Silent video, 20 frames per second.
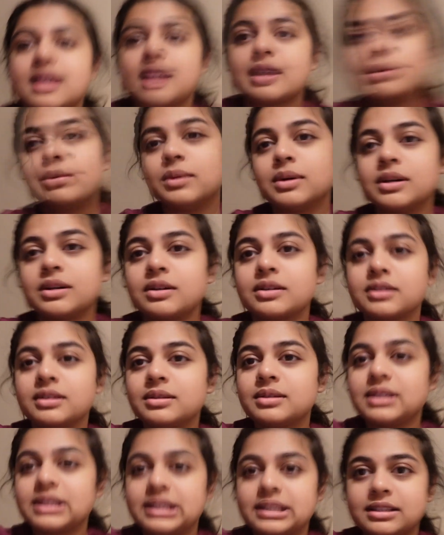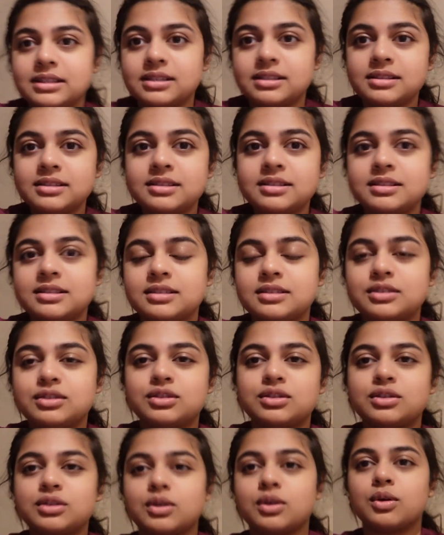I work on the weekends,
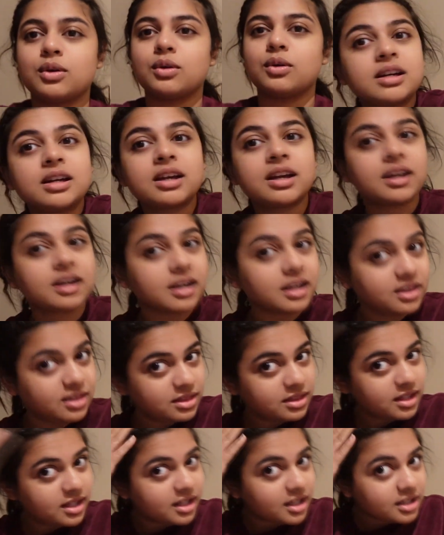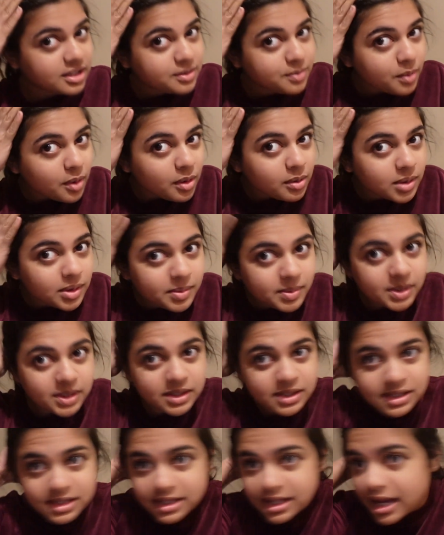so, and I think it's probably
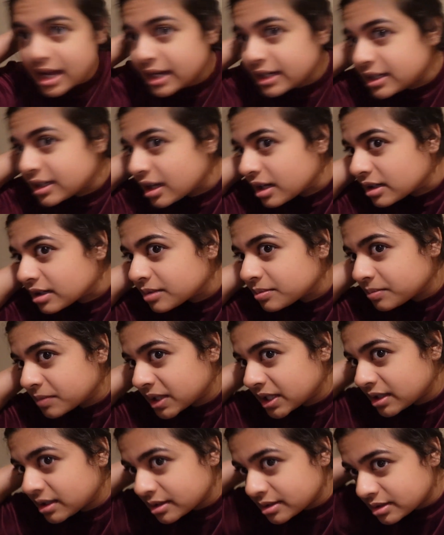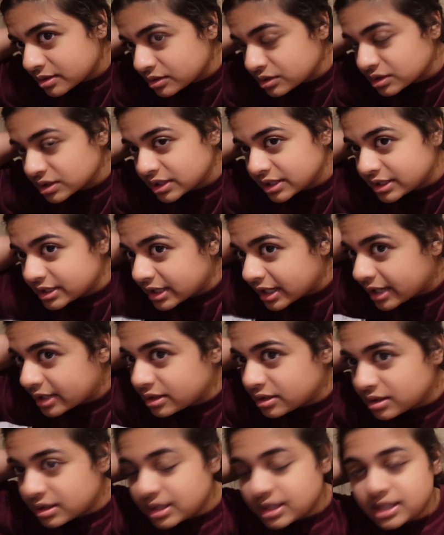because I tied up my hair really tight
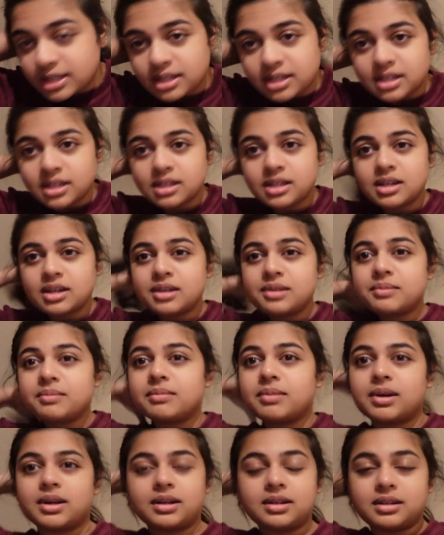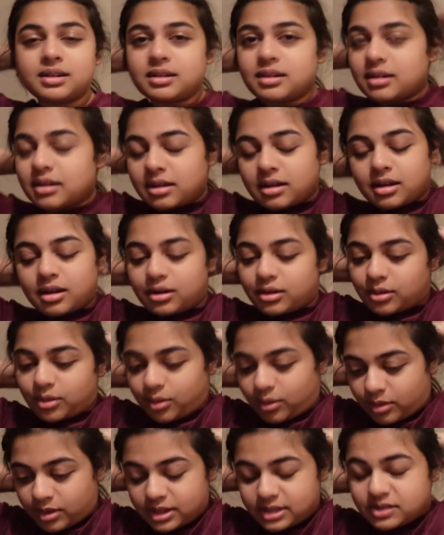today, but I don't
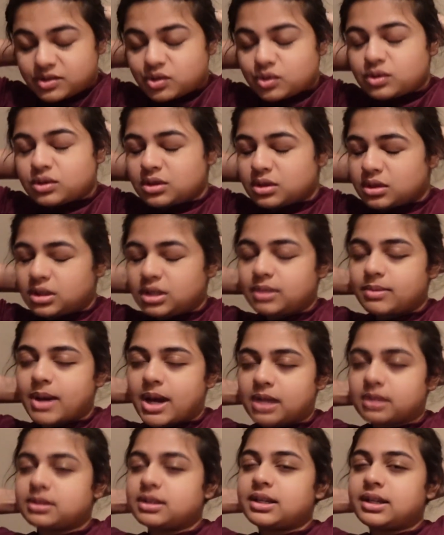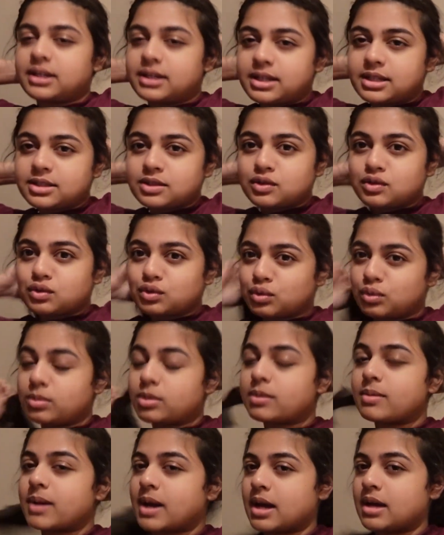know, it's really bad. The headache's
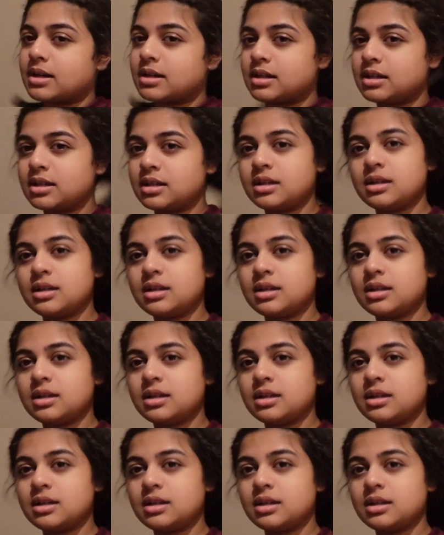super bad.